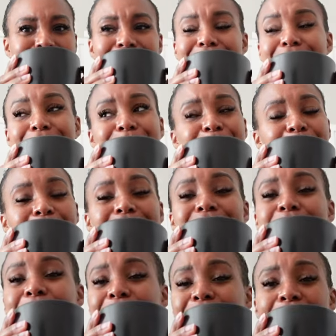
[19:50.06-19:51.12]
yes, girl, I
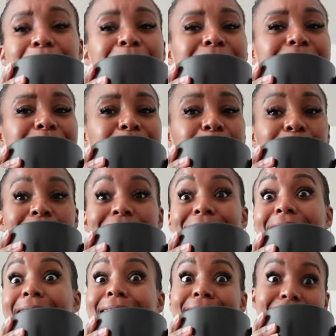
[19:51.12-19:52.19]
took my fiber this morning.
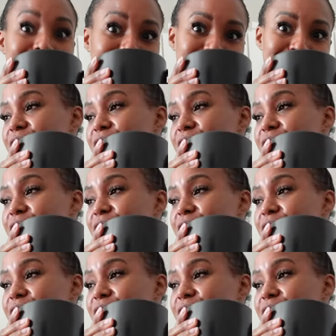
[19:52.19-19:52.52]
Thank God.